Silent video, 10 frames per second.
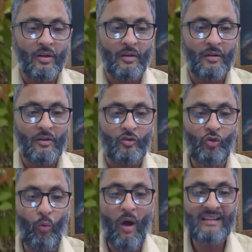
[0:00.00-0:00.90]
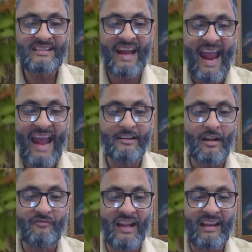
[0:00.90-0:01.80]
Towards the end
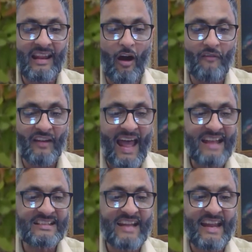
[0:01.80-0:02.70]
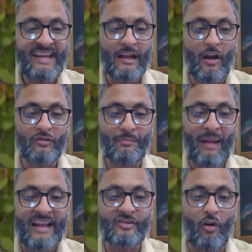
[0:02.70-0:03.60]
of last year, he announced plans to
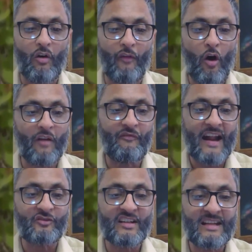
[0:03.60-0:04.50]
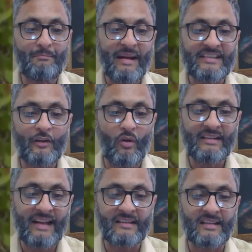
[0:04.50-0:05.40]
overhaul factories in Mexico and
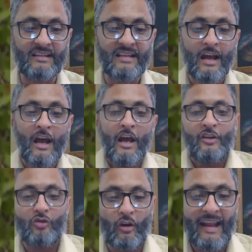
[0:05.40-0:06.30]
Texas so they could